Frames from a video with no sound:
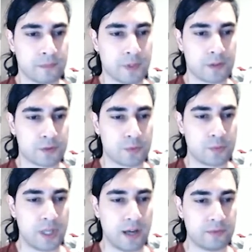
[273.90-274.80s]
so we
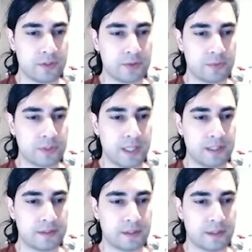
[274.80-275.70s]
have to
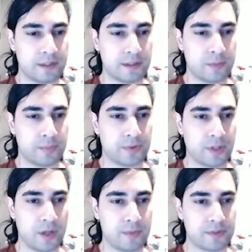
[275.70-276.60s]
create a, a
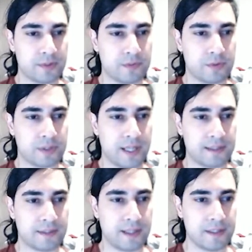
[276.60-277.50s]
parameter for that
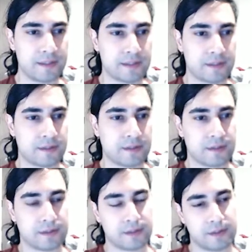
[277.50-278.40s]
text.
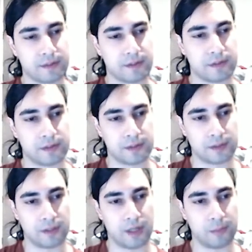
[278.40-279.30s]
So
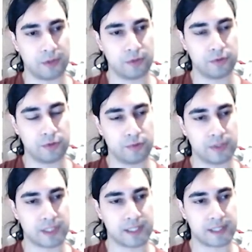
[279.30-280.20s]
I'm going to choose it
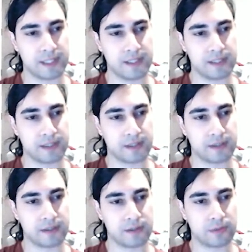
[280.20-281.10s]
as an
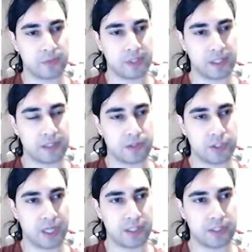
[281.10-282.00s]
instance, so we can
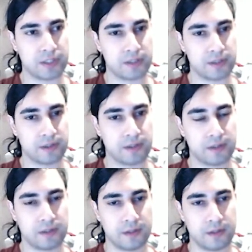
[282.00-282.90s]
change it
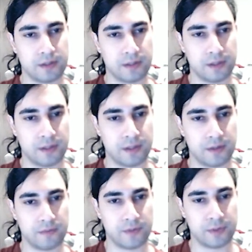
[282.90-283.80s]
uh,
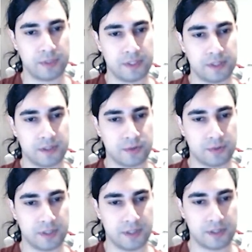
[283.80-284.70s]
from instance to
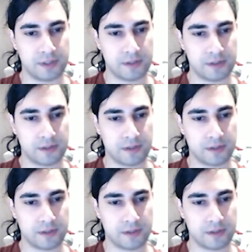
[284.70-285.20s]
instance.